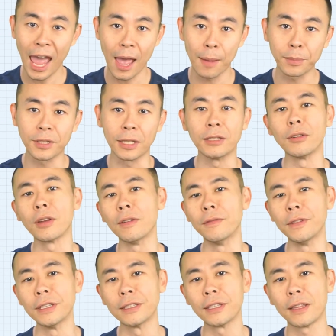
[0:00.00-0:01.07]
apps that you can
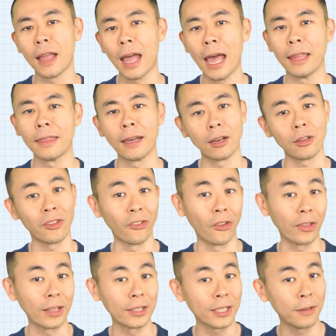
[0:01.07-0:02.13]
visit at
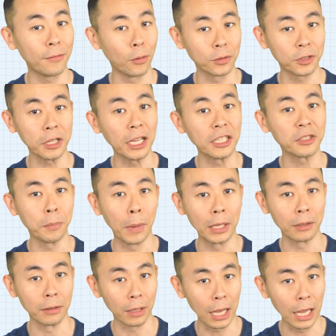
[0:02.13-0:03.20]
arata.se forward slash
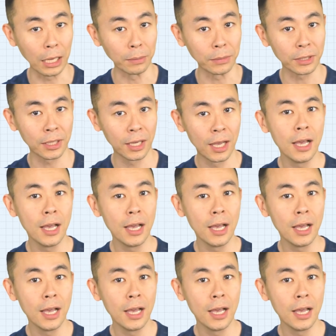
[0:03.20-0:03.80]
mental games.